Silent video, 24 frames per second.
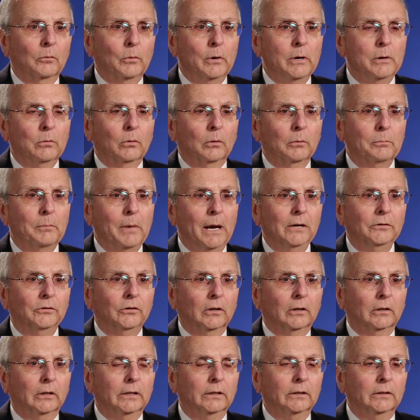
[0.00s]
We were
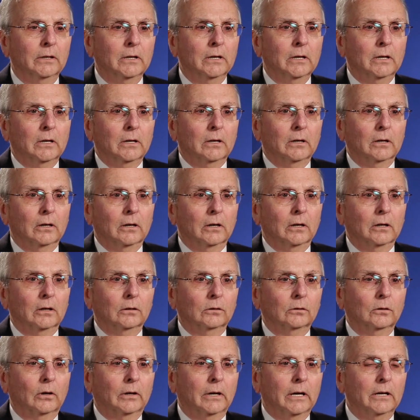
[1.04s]
basically uh,
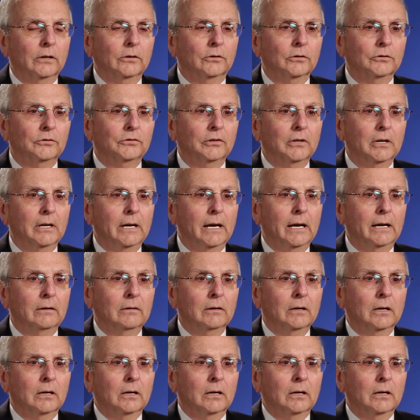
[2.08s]
looking to see